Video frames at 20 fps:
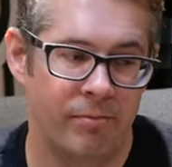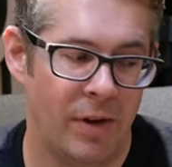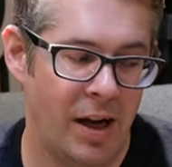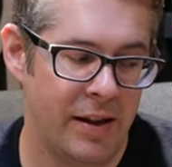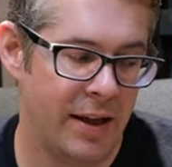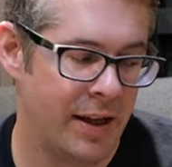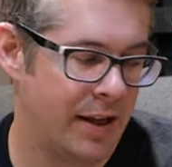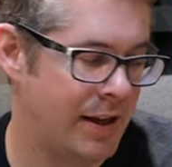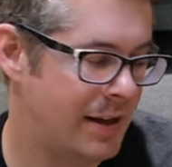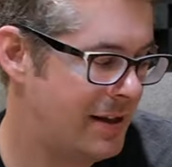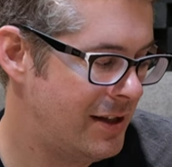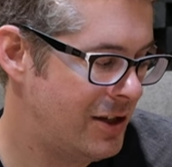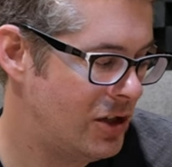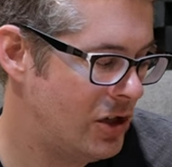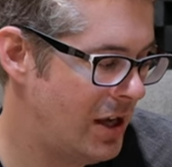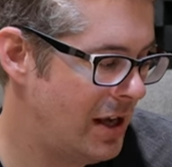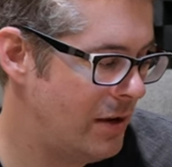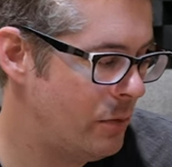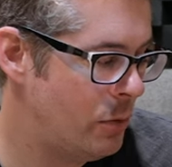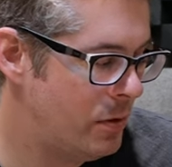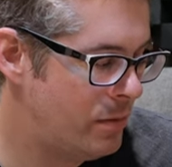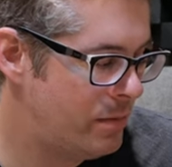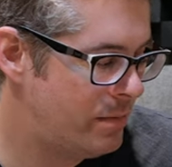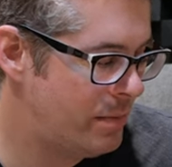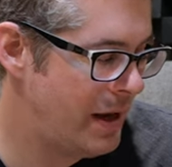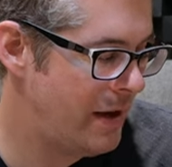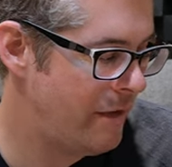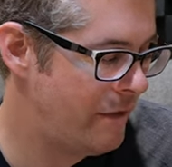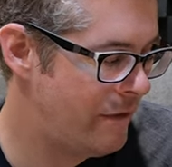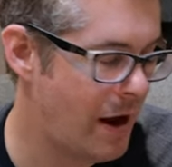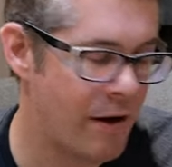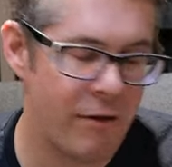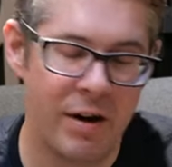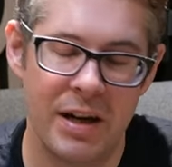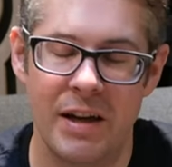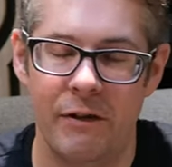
I think it would be very